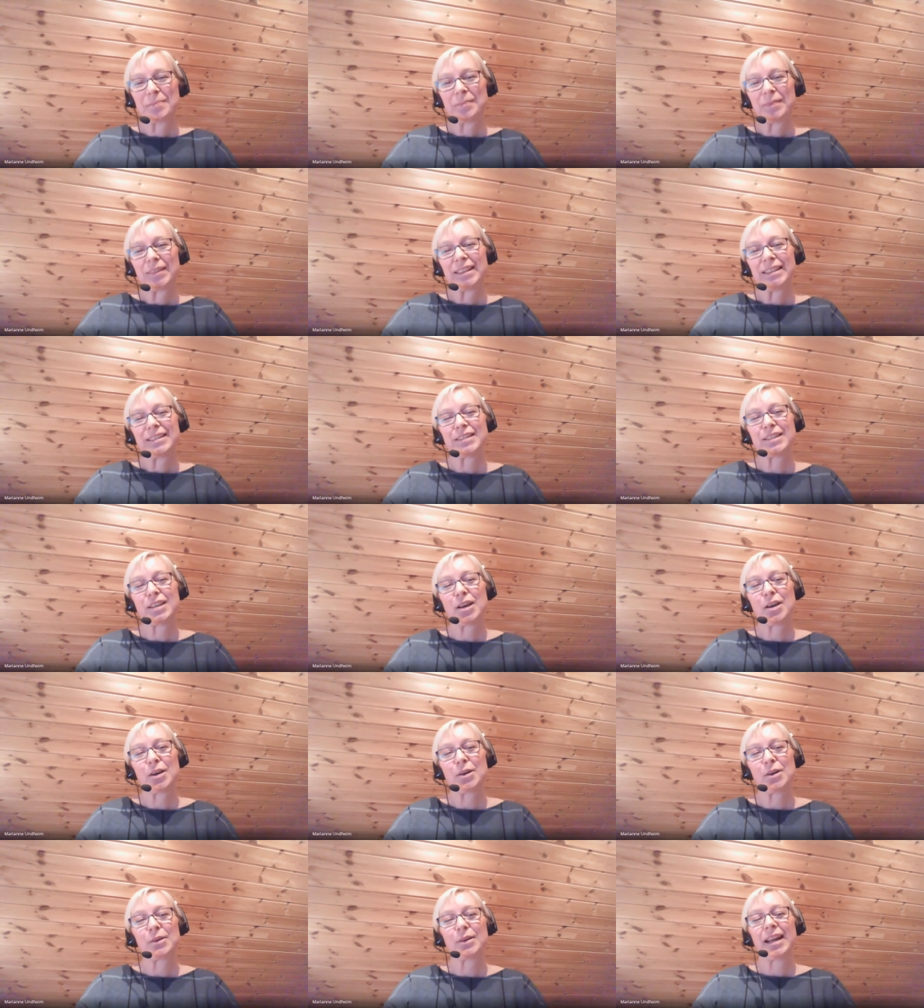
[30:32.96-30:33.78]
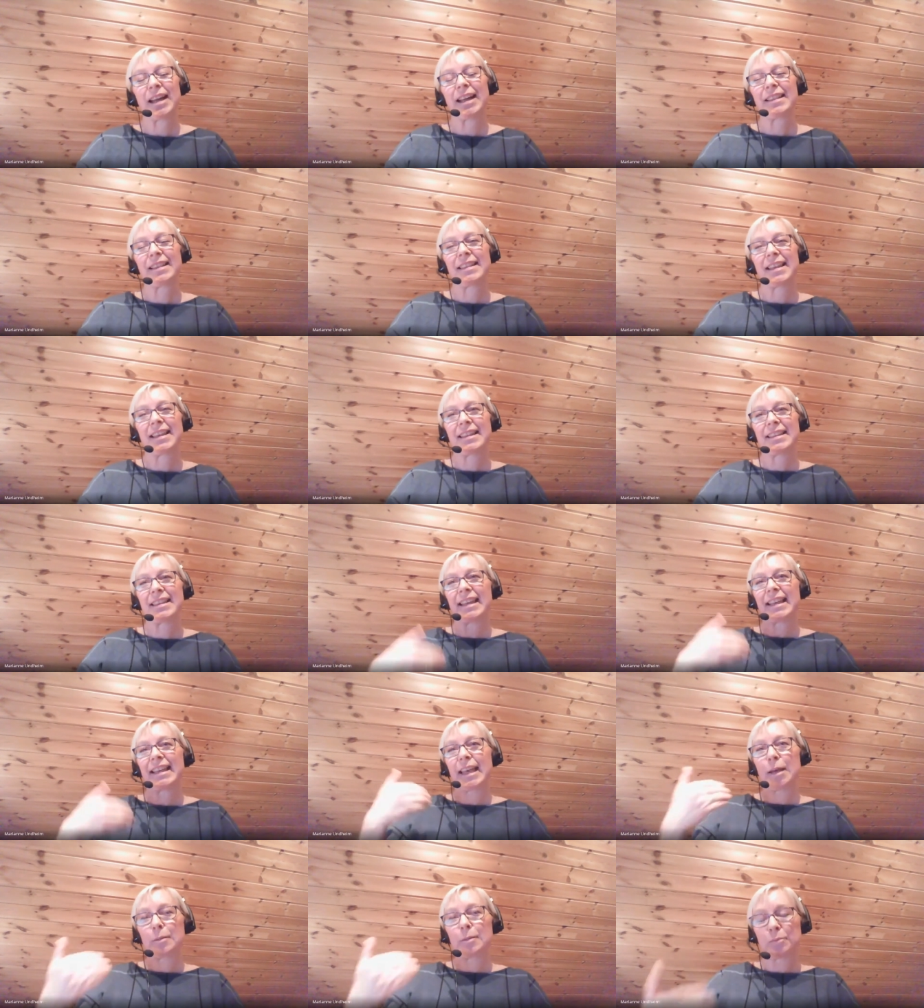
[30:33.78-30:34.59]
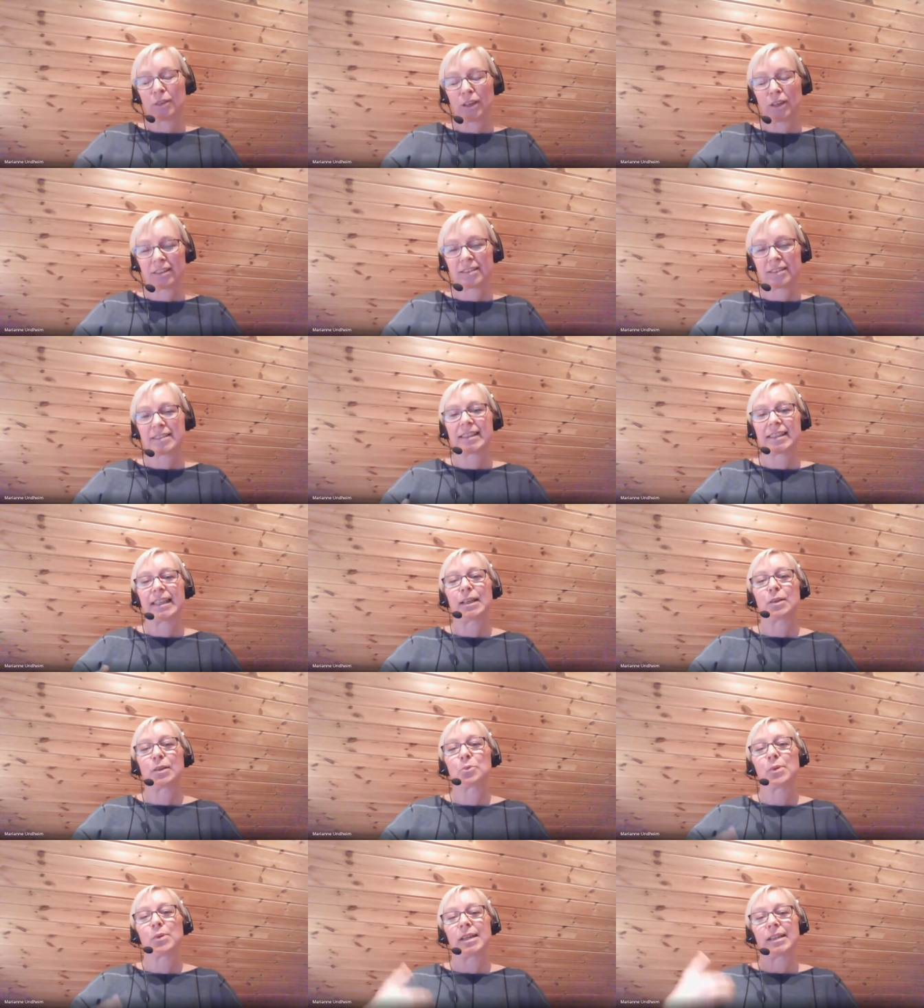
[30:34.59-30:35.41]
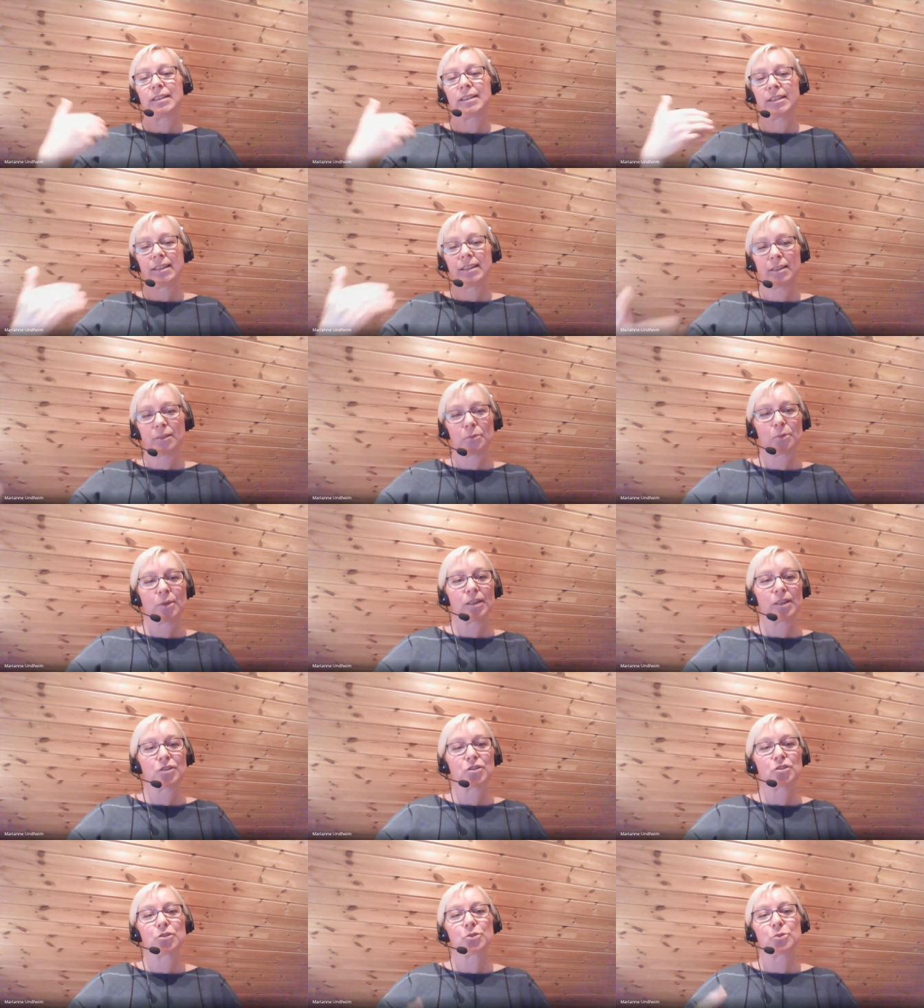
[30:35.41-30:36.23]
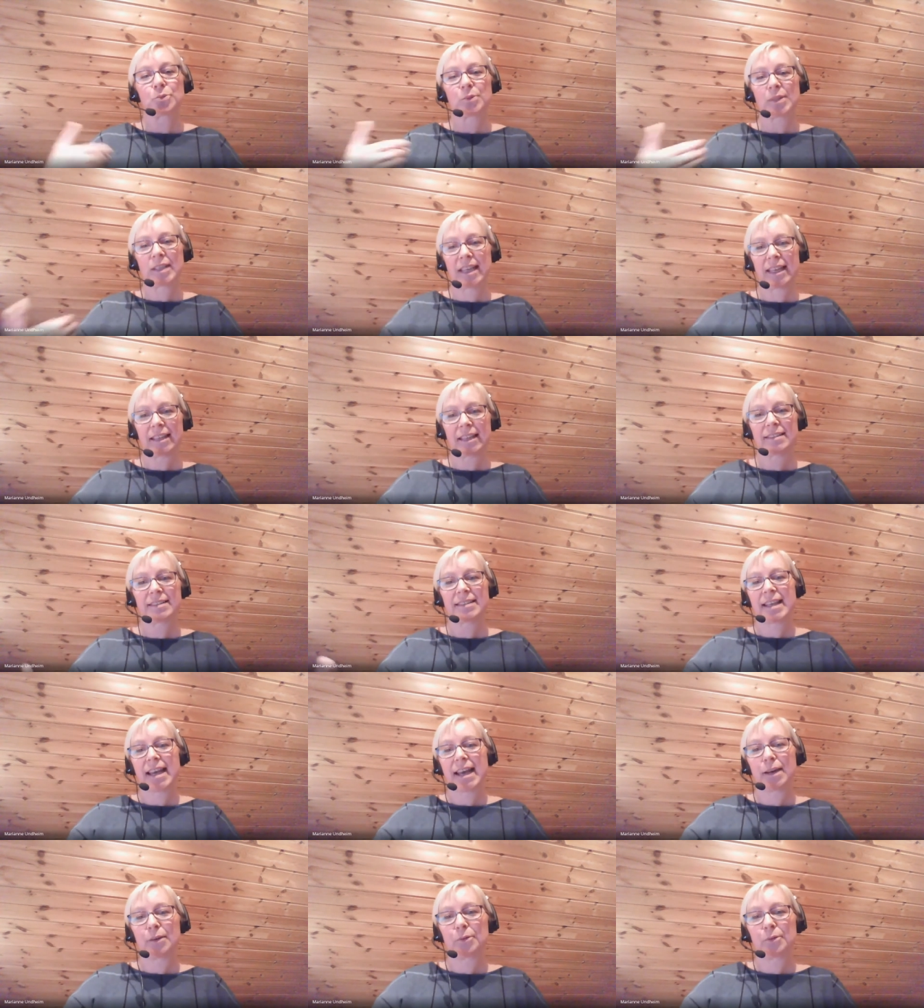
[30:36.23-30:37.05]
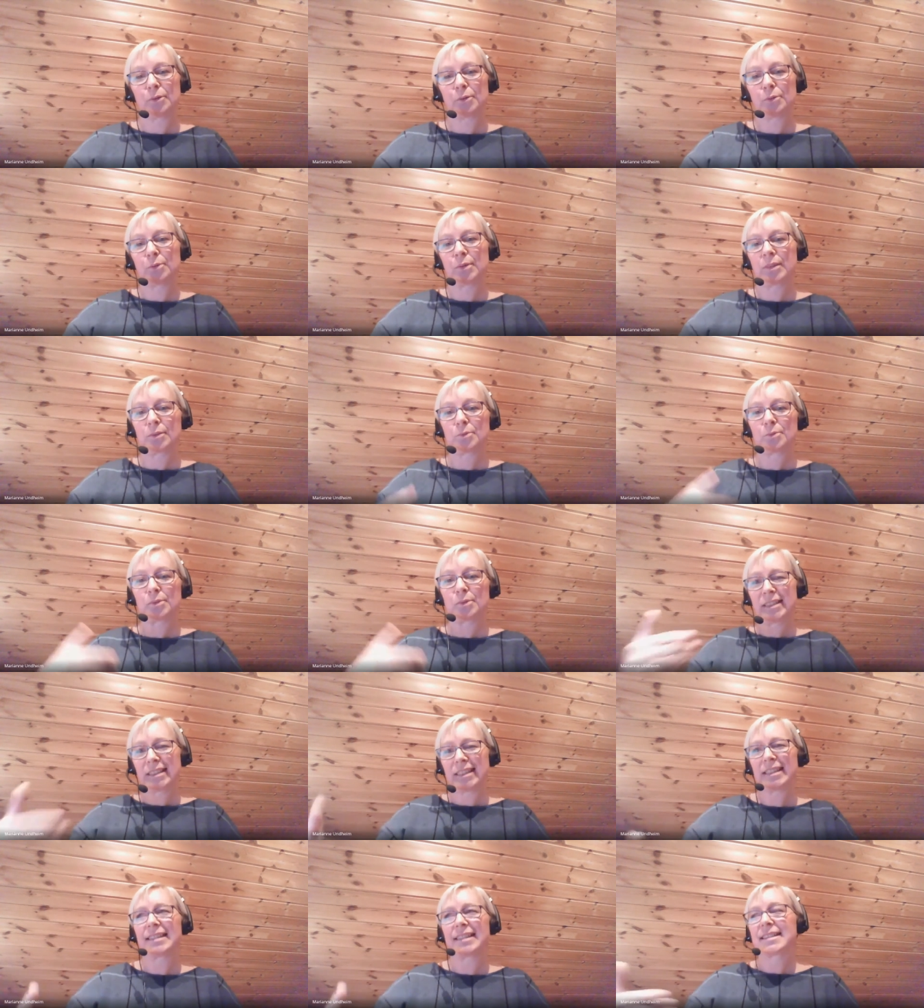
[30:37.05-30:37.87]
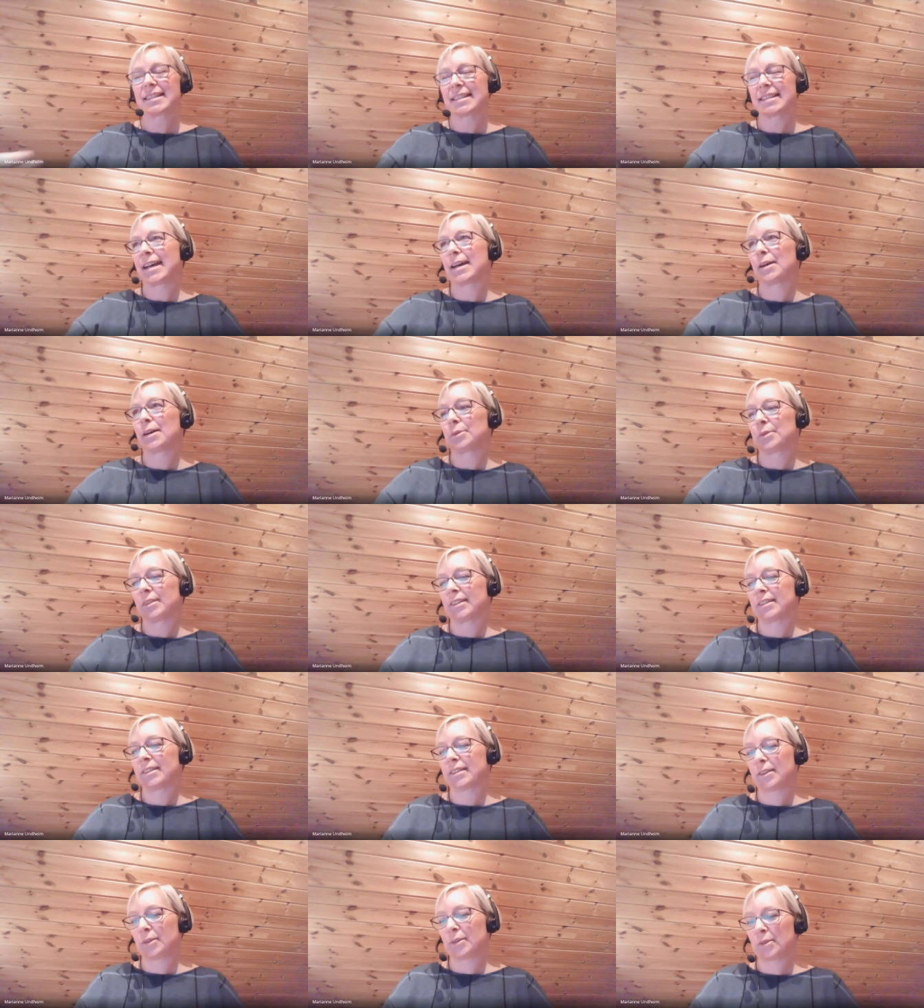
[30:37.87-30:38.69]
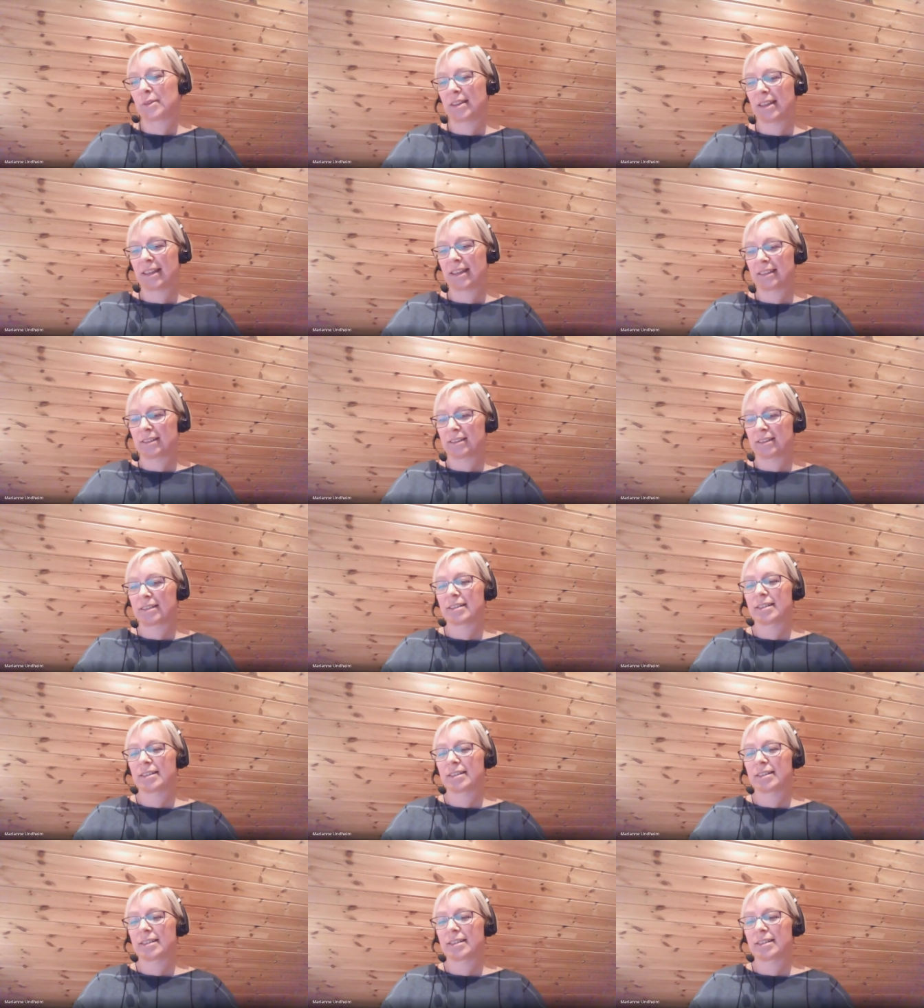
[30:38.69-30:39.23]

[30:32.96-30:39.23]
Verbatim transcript: so and then they kept asking when when should we add sound Why we need sound so they